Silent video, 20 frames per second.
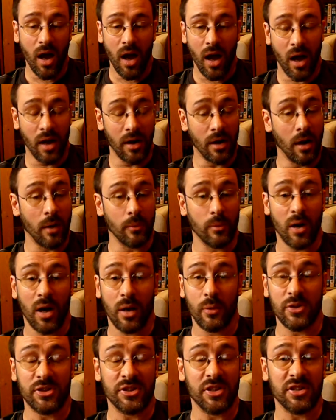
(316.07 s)
and I
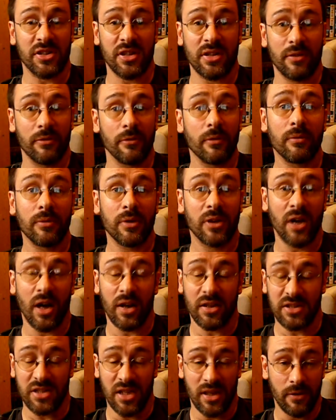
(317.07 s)
was just
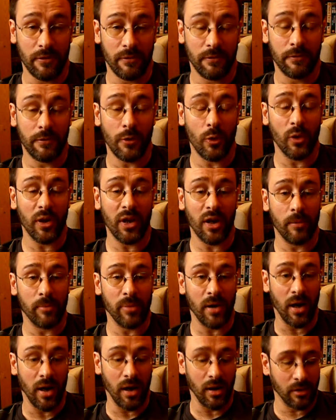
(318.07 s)
gutted, falling
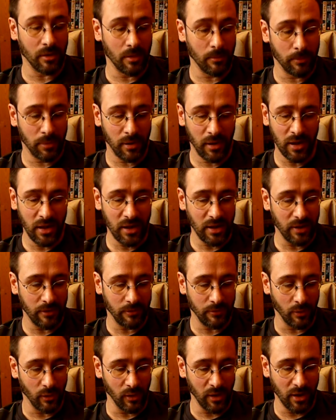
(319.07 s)
apart, completely
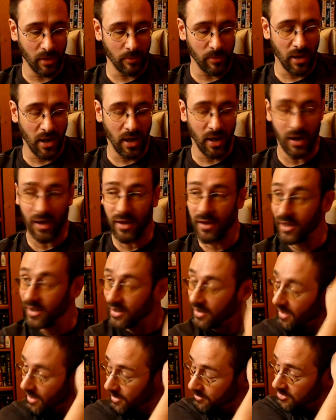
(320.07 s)
falling apart, and
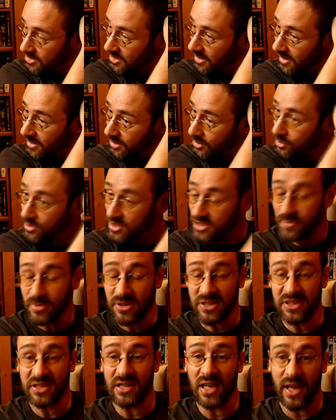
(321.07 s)
it came to like
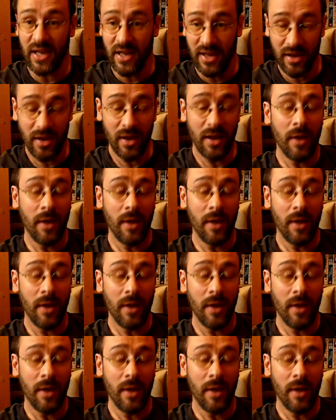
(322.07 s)
Christmas Day,